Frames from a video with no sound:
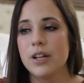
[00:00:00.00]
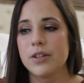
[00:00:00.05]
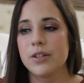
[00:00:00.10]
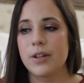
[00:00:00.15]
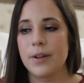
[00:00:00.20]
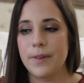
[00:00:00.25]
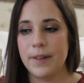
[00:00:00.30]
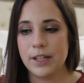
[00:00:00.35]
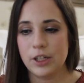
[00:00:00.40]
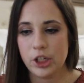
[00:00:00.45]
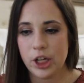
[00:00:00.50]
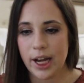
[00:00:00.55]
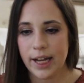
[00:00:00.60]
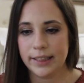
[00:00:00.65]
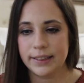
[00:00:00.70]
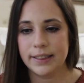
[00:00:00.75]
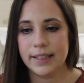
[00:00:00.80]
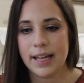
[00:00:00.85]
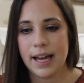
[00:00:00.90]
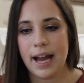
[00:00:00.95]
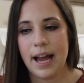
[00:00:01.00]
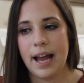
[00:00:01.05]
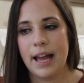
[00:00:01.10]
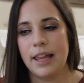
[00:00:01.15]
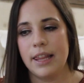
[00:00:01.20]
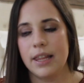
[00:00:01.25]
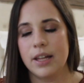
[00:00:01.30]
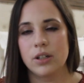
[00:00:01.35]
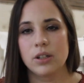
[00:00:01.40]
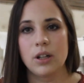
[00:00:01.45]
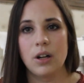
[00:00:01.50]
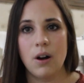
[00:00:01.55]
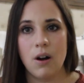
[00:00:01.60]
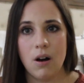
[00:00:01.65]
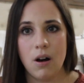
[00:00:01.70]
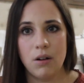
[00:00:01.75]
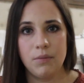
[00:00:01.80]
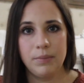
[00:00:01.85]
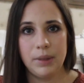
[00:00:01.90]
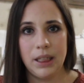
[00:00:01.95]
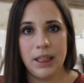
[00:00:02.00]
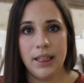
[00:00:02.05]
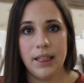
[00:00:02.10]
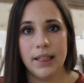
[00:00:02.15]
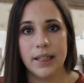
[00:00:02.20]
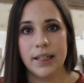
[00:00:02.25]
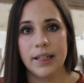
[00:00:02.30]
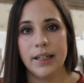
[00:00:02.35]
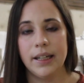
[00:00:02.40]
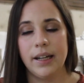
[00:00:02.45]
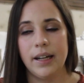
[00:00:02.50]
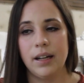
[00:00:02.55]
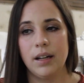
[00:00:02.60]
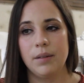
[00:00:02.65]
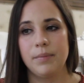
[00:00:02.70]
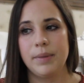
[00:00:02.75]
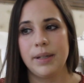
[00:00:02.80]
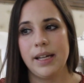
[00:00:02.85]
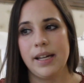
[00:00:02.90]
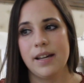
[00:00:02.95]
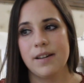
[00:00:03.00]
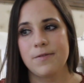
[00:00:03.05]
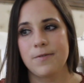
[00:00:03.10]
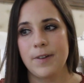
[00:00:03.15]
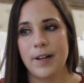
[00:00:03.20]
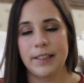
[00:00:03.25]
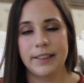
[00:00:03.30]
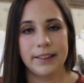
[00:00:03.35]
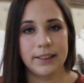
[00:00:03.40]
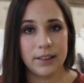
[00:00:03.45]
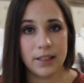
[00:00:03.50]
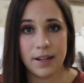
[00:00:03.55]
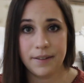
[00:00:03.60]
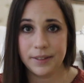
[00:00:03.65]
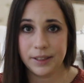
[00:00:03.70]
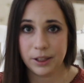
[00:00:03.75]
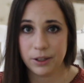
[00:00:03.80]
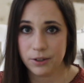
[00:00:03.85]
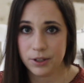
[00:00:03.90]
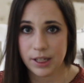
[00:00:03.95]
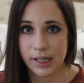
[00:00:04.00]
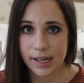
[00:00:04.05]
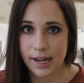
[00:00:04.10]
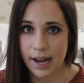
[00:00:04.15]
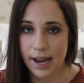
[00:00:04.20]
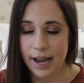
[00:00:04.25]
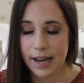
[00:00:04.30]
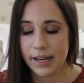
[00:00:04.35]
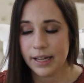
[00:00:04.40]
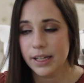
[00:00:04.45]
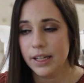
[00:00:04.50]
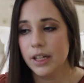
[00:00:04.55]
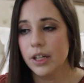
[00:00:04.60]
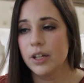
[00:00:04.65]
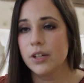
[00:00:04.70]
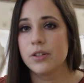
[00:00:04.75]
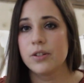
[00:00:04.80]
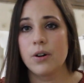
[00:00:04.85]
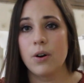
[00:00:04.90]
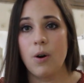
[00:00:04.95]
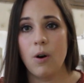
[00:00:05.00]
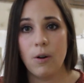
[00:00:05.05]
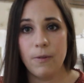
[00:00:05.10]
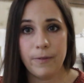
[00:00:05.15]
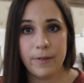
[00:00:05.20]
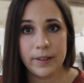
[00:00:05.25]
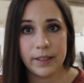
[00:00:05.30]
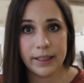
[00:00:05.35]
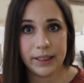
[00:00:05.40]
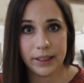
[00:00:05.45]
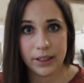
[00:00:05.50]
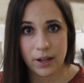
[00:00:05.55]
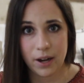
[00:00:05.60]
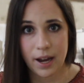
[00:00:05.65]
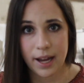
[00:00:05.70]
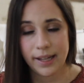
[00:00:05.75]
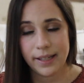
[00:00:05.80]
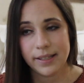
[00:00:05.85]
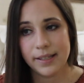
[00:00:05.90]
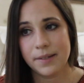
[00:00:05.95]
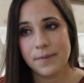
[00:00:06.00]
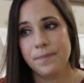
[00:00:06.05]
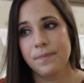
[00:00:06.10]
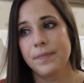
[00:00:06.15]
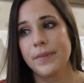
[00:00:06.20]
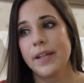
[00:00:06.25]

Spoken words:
So they checked that, and they'll call me if I still have a UTI. So hopefully not.